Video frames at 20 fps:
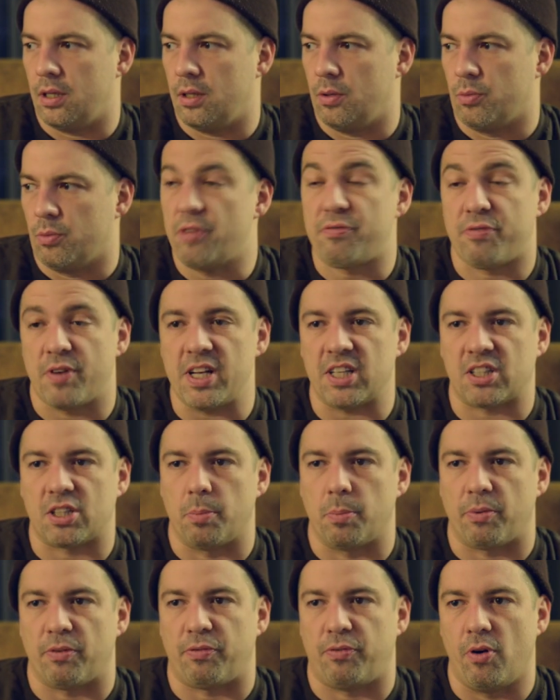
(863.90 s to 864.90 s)
we finished
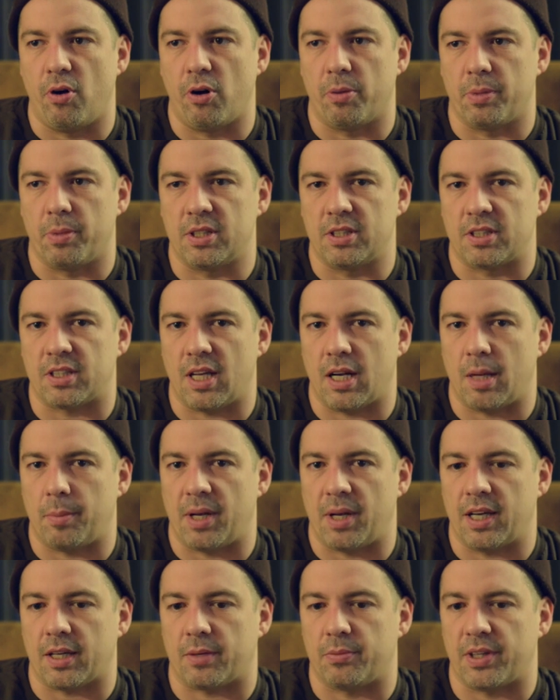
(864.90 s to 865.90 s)
the performance, and I'm
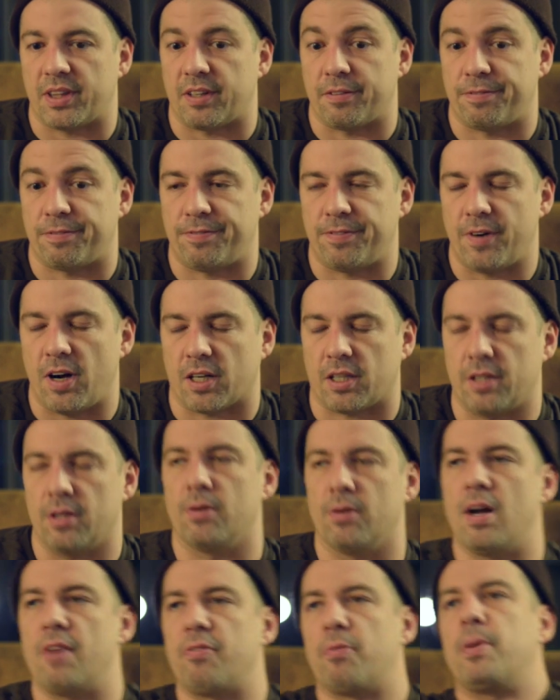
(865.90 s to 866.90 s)
like, what the fuck, you
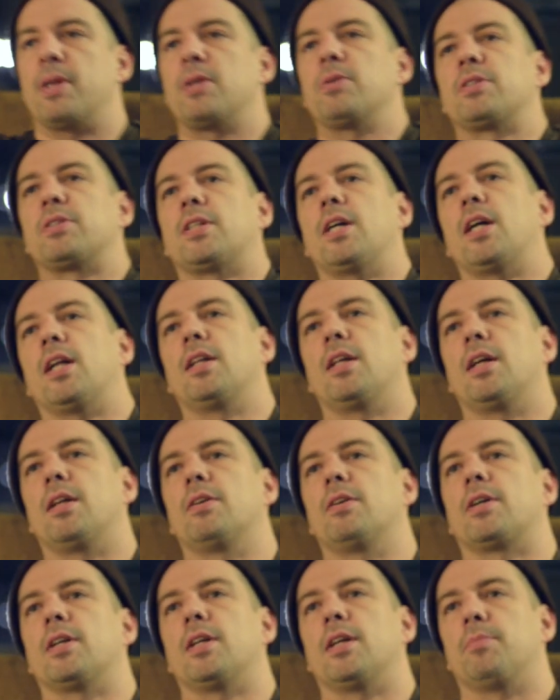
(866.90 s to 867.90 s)
know? Everybody was standing there
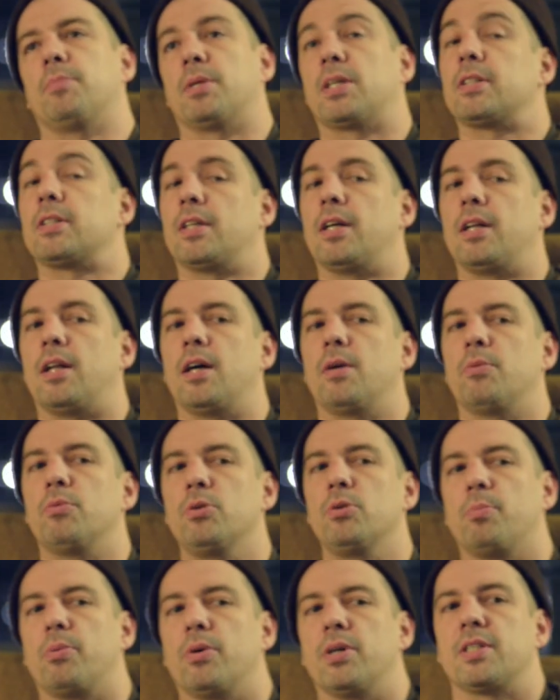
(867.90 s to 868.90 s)
looking at, because they're like
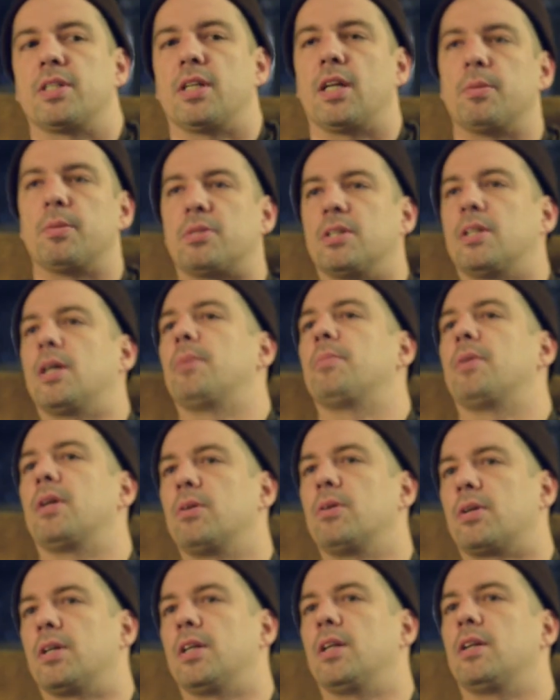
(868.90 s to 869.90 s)
rude boys in Amsterdam, they're
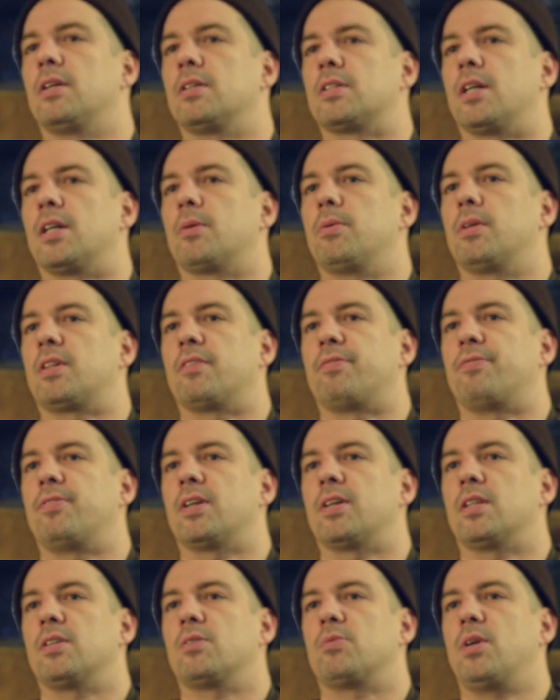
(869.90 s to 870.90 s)
looking at us like, what the
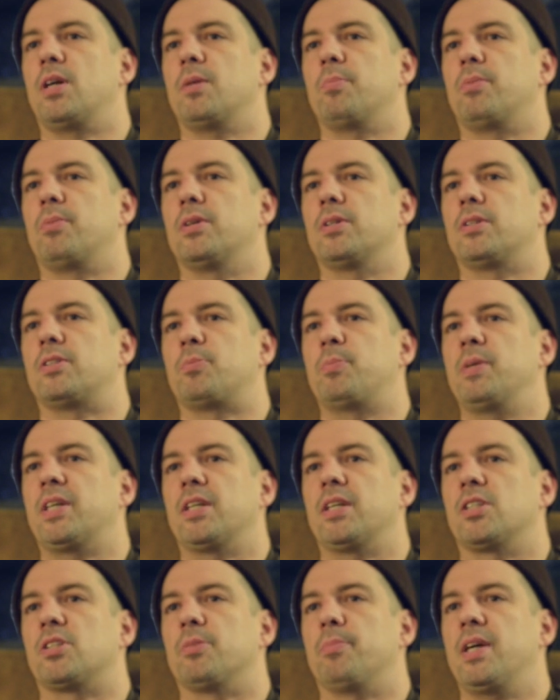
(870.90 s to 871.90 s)
fuck, this white boy
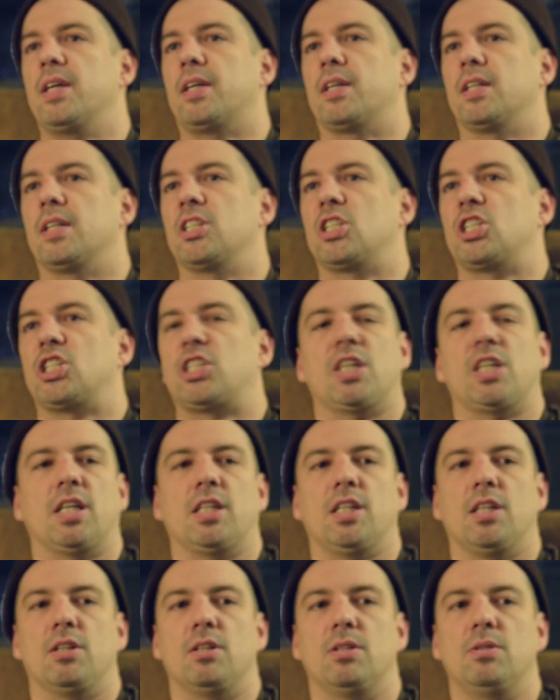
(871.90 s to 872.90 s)
speaking Jamaican and
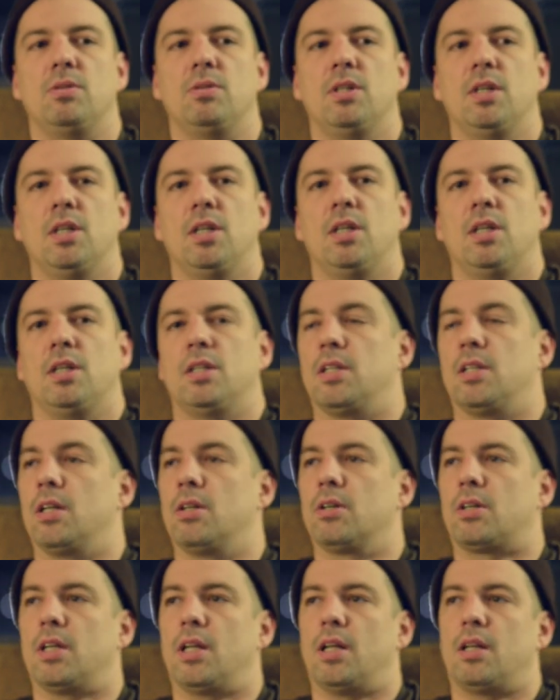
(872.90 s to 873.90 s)
shit, you know? They're
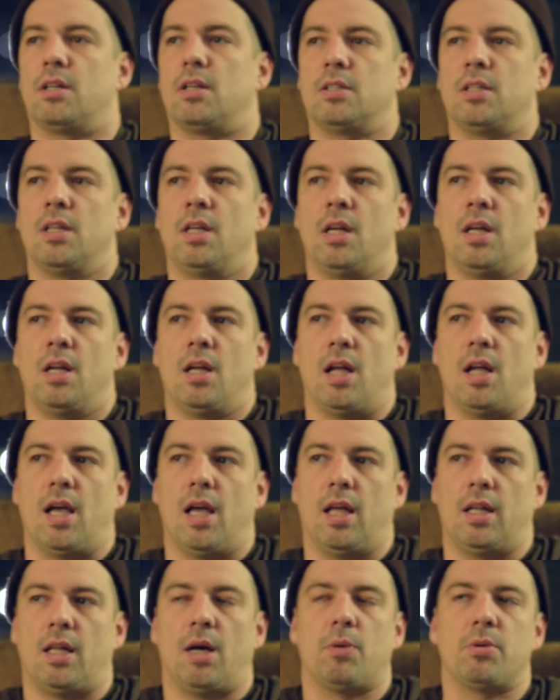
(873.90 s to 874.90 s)
looking at us,
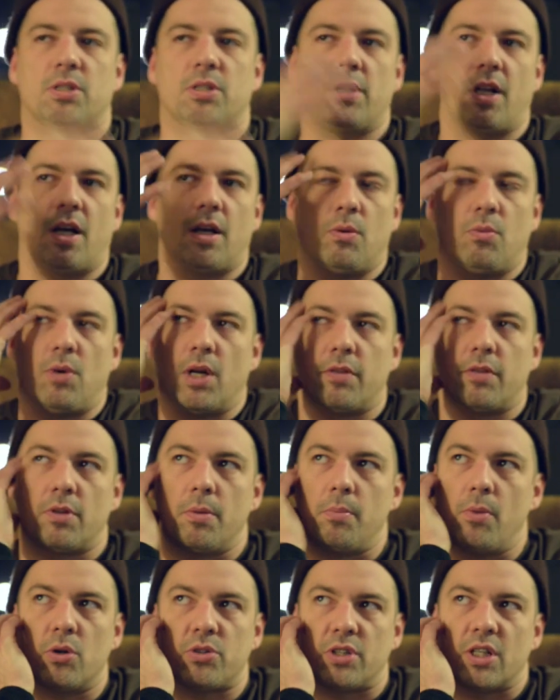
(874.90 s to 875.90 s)
and that was like one of the
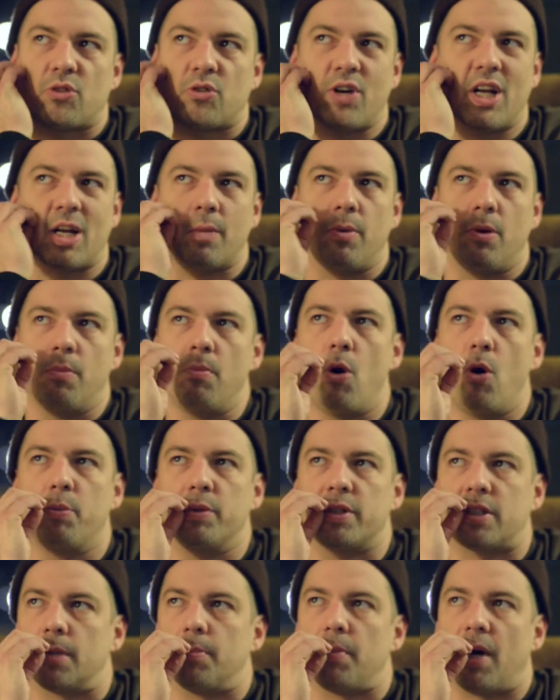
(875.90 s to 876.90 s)
most incredible
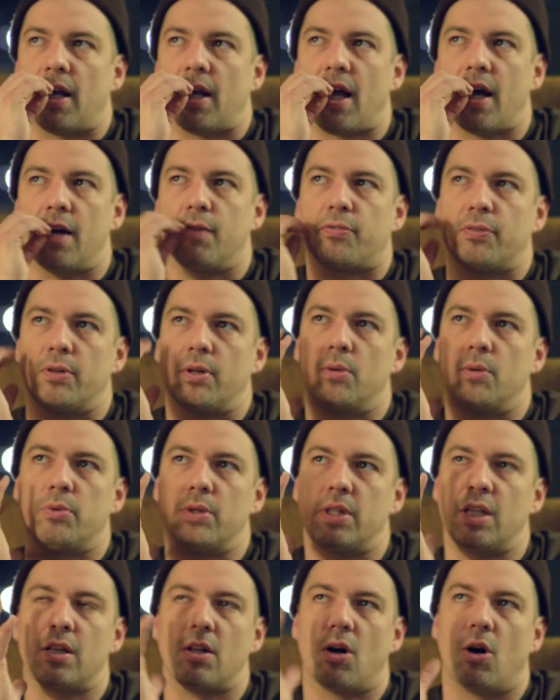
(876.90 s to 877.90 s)
moments in my life, you know? We
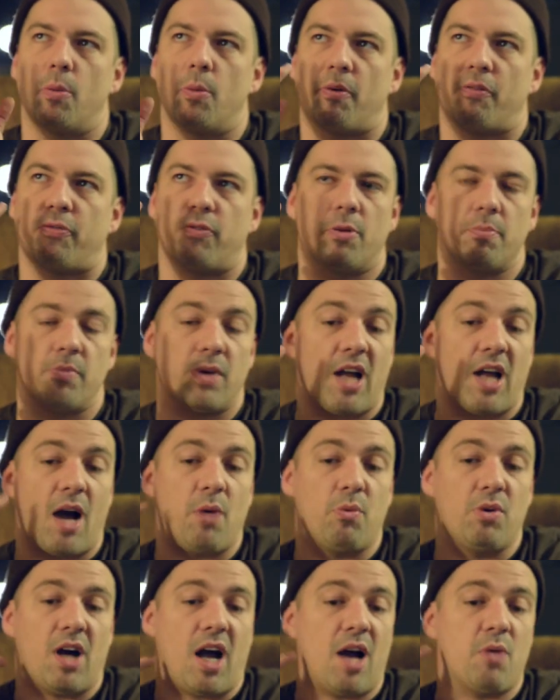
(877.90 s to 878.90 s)
did the whole performance, but
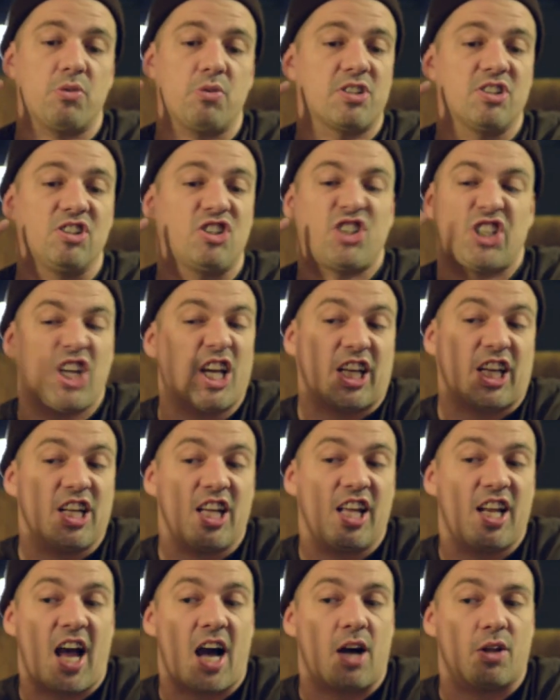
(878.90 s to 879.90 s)
I wasn't
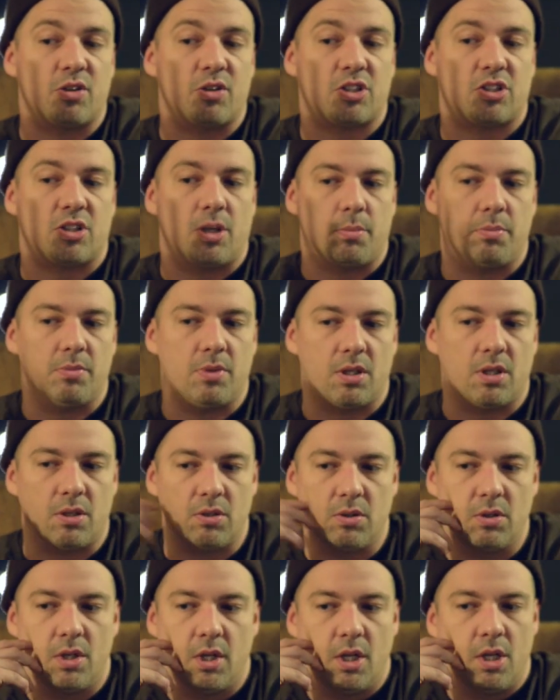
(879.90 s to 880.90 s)
chickening out or something, you
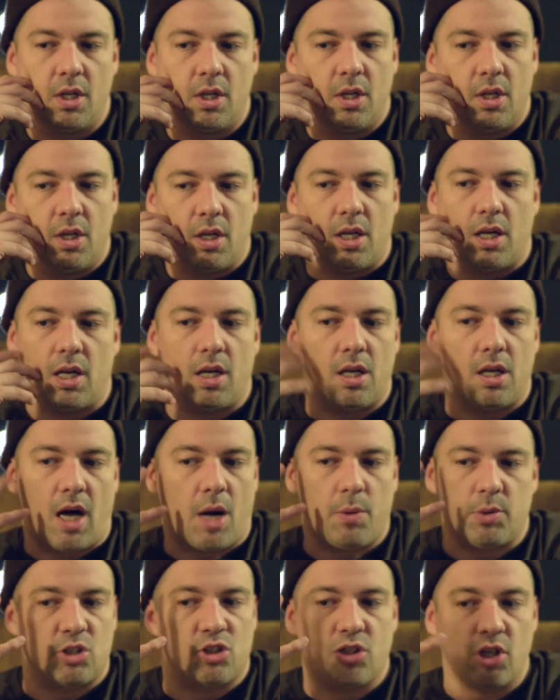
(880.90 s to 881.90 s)
know? I
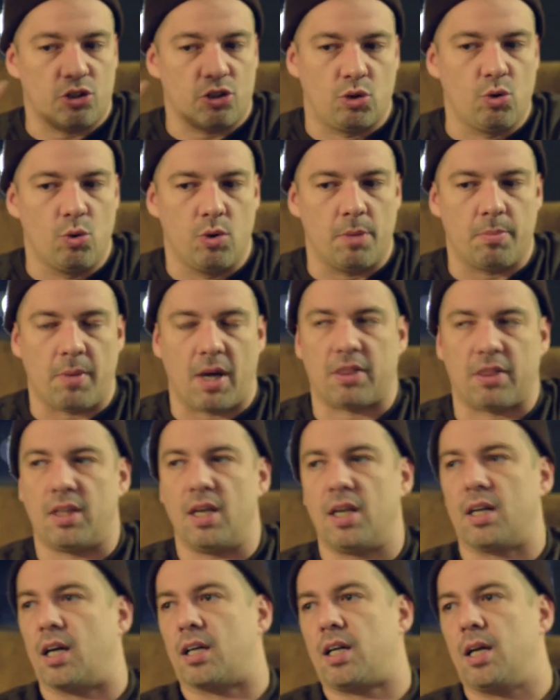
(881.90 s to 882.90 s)
was just doing my
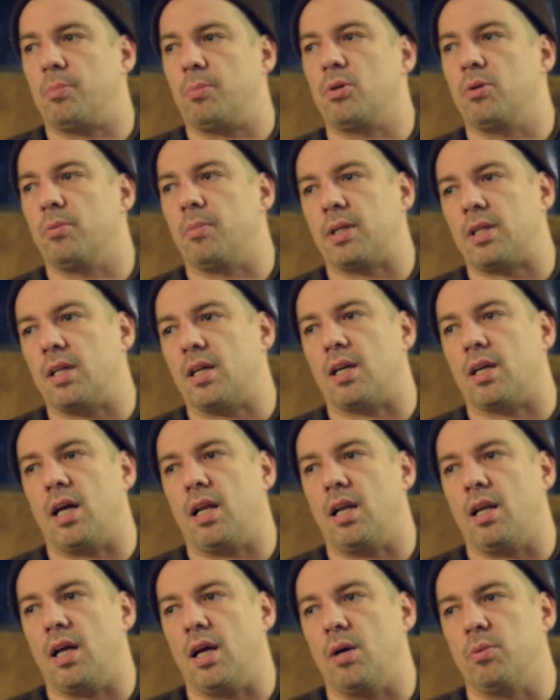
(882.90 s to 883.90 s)
thing, I kept doing my thing,
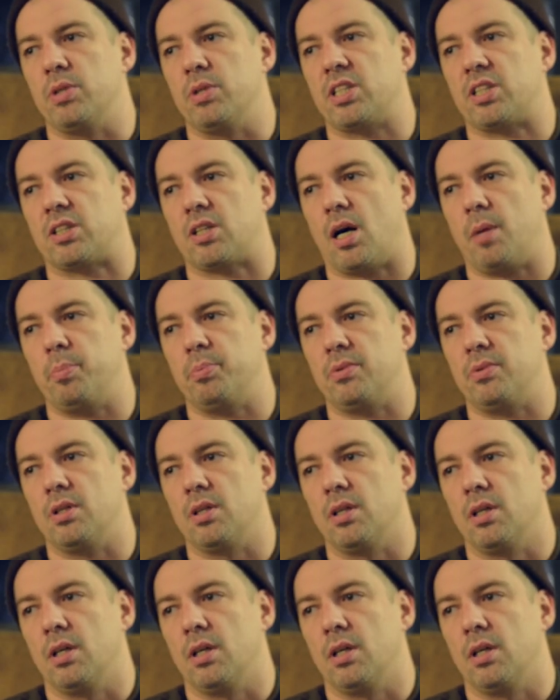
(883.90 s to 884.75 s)
and we stopped